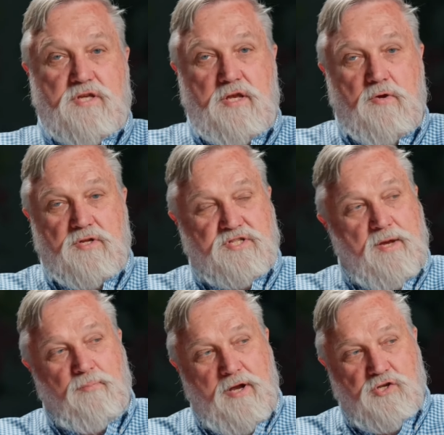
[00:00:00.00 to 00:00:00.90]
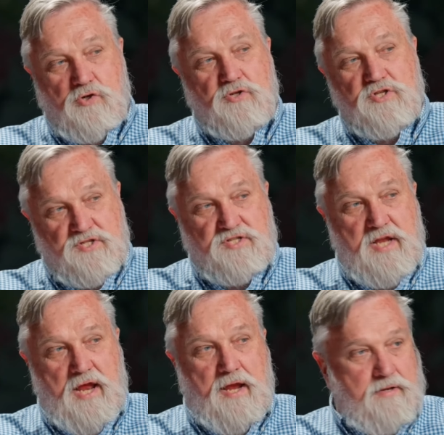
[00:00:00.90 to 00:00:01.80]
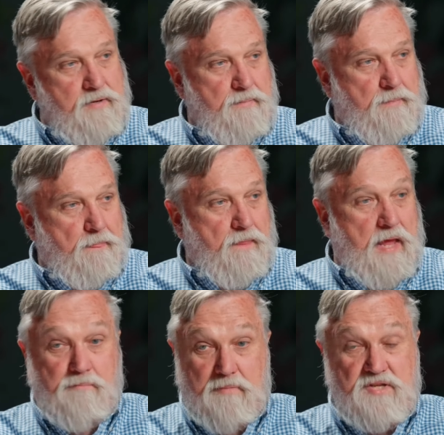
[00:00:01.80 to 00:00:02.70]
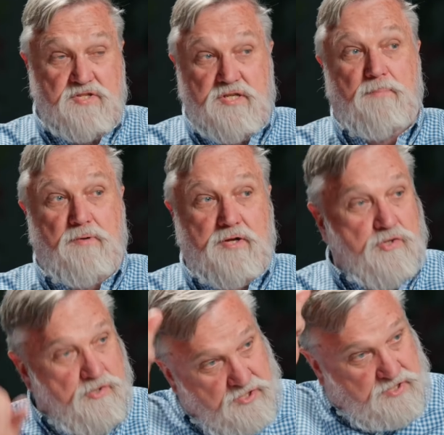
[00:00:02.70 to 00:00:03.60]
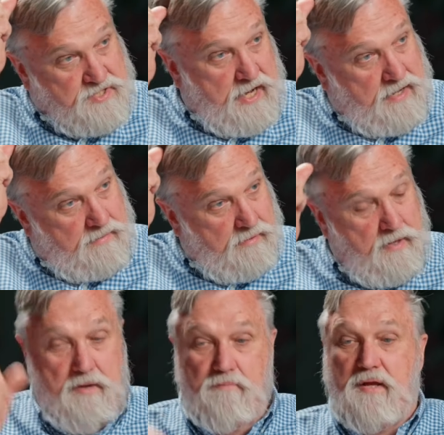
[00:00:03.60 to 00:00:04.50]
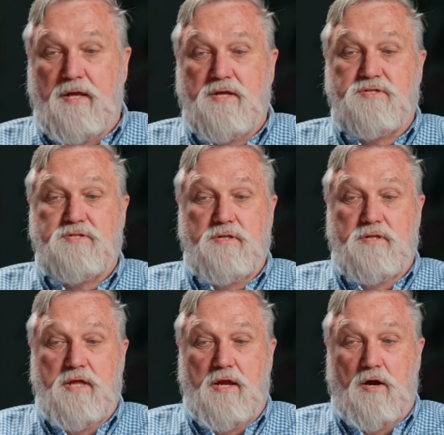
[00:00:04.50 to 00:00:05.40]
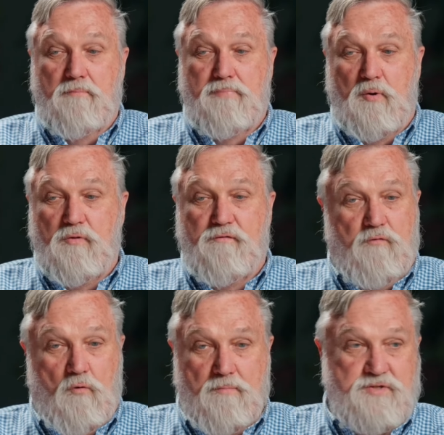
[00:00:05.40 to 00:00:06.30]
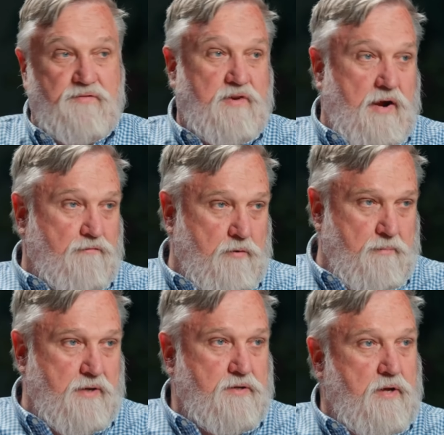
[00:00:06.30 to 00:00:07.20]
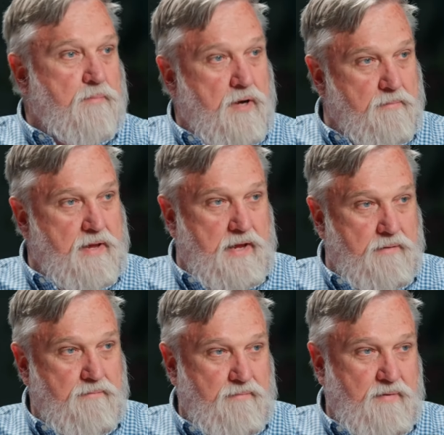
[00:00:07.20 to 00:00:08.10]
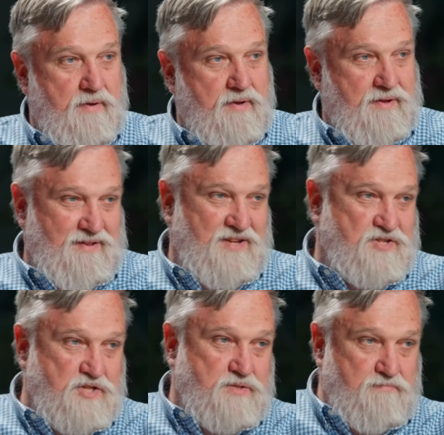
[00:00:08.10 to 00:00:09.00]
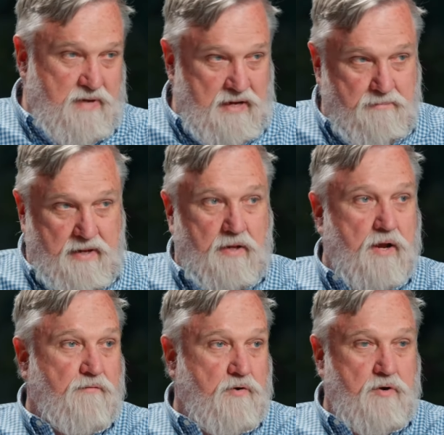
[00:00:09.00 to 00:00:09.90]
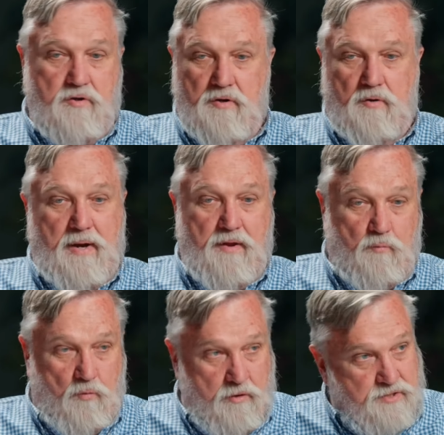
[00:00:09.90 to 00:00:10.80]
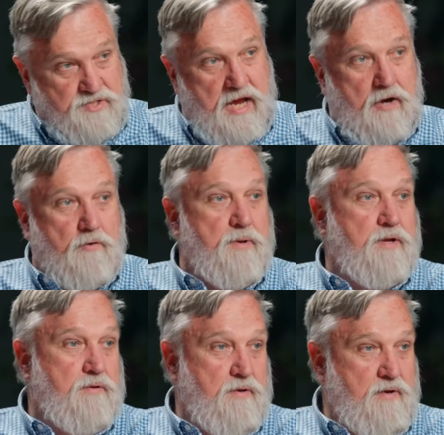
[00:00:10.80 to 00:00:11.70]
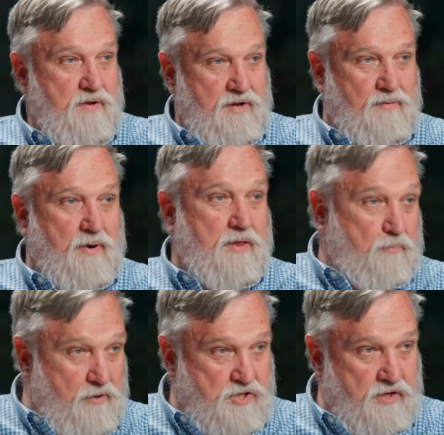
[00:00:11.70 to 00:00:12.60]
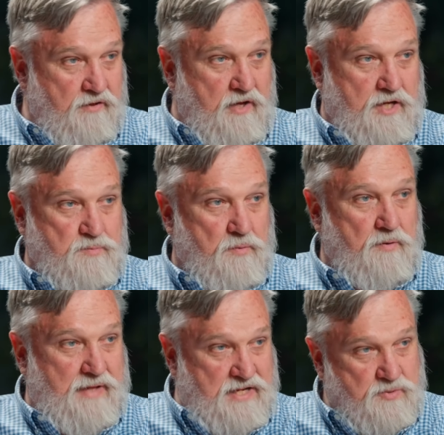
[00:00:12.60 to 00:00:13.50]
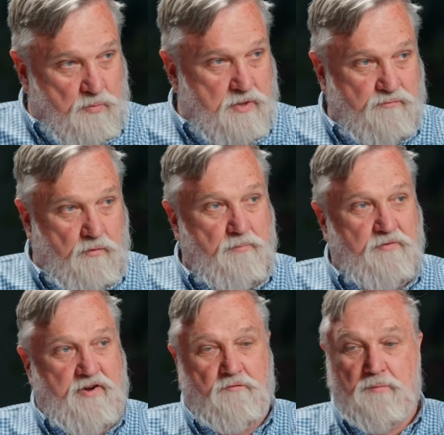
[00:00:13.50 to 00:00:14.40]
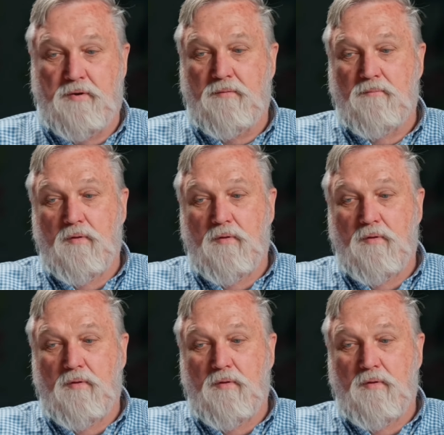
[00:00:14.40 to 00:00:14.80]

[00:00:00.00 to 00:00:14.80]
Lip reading: You can separate church and state, and must separate church and state, because they are both forms of government among men. This is men being governed around word and sacrament, around the preaching of the gospel. That's one form of government.